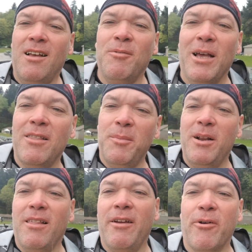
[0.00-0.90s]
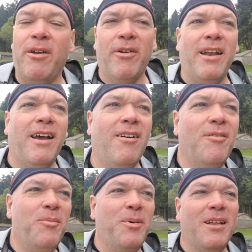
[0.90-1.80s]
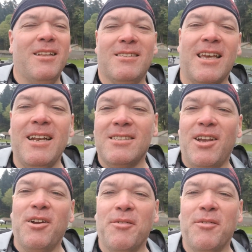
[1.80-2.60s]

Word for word: we got a little bit of light rain right now, but it's kind of scared